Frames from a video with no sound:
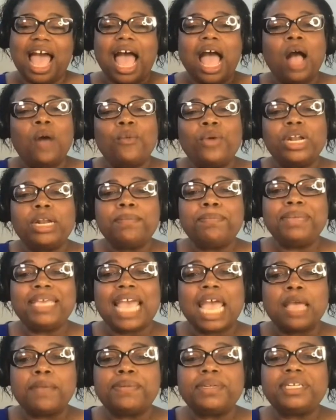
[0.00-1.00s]
I want to be
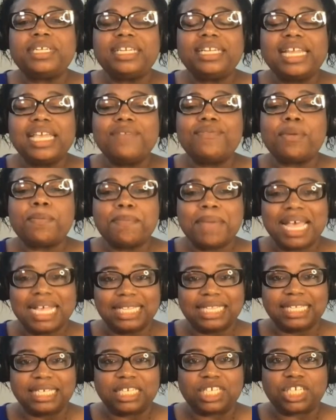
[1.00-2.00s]
able to leave a
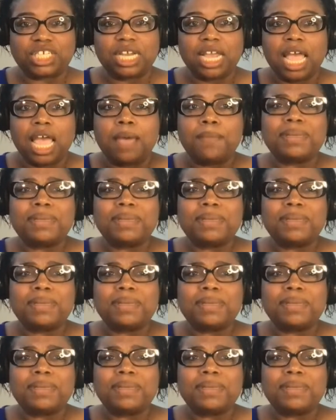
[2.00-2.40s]
message,